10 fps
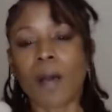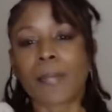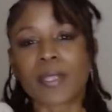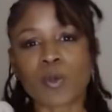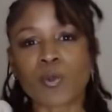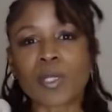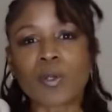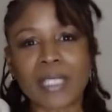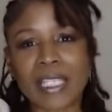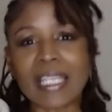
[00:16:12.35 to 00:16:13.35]
But the real
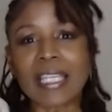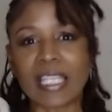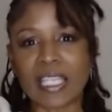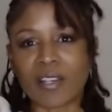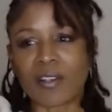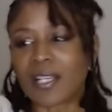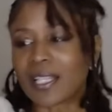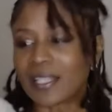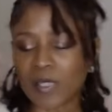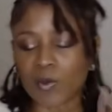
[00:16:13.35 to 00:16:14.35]
key here,
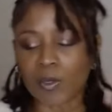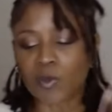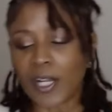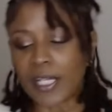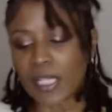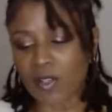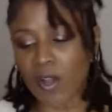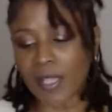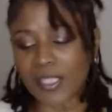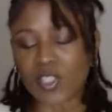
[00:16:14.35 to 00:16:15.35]
and this is what I'm trying to get
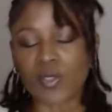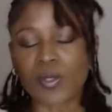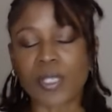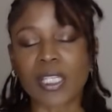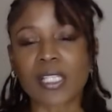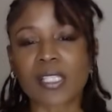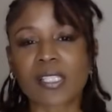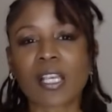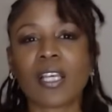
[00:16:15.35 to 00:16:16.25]
across to you, is